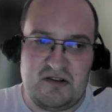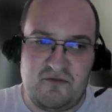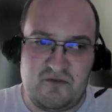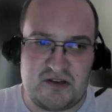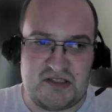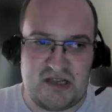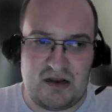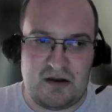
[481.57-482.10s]
For
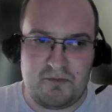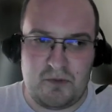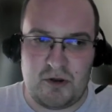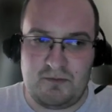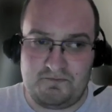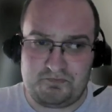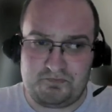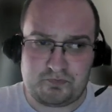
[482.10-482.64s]
example,
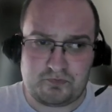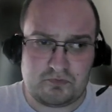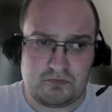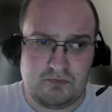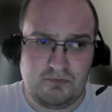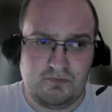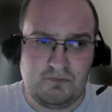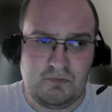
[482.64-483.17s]

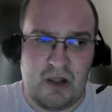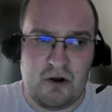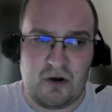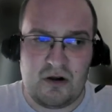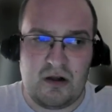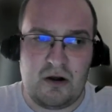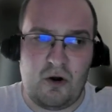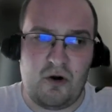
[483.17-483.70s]

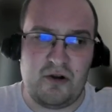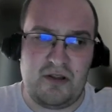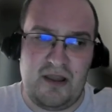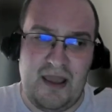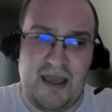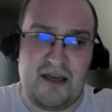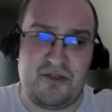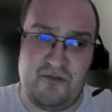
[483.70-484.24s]
on
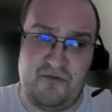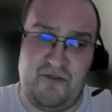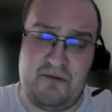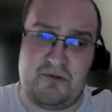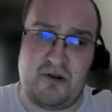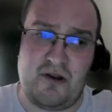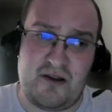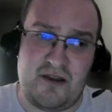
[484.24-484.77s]
8th of
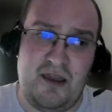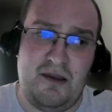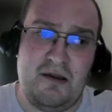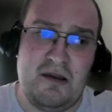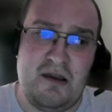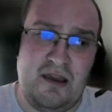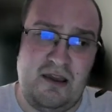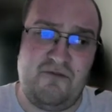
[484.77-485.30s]
February,
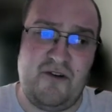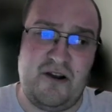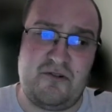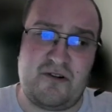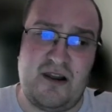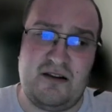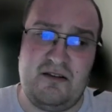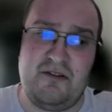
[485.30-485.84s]
if I
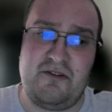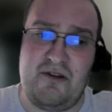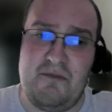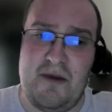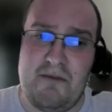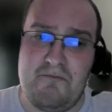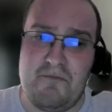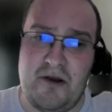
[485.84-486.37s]
correctly
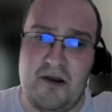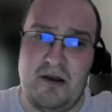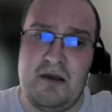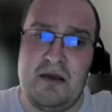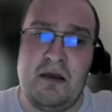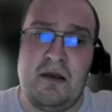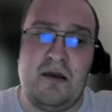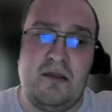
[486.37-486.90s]
remember,
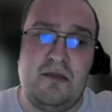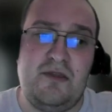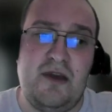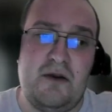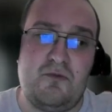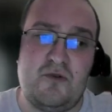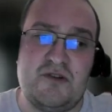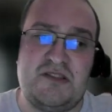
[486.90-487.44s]

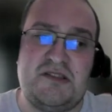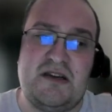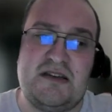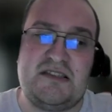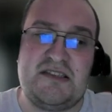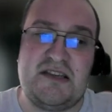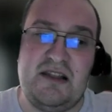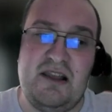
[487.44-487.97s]
there was a
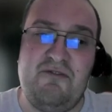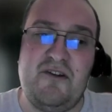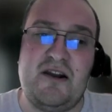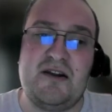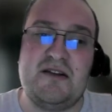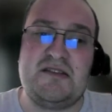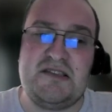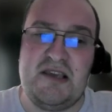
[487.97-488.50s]

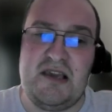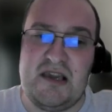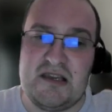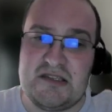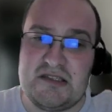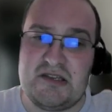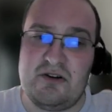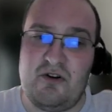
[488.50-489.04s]
significant
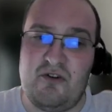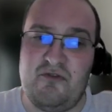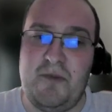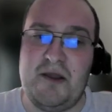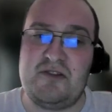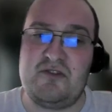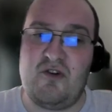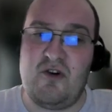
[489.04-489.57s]
seize of
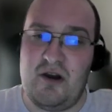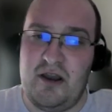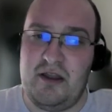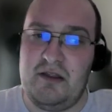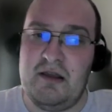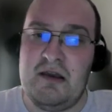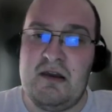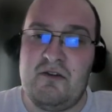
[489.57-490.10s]

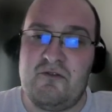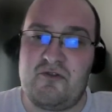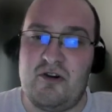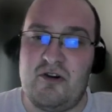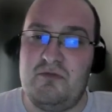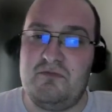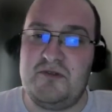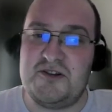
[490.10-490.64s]
Bitcoin
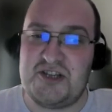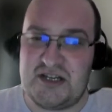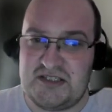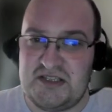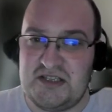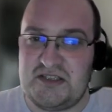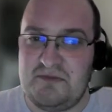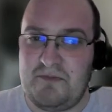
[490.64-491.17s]
from the
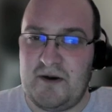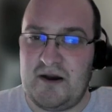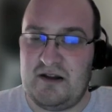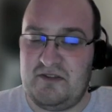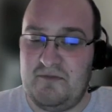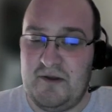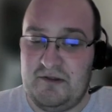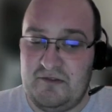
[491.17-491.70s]
Justice
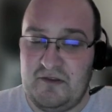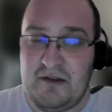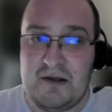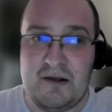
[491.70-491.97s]
Department.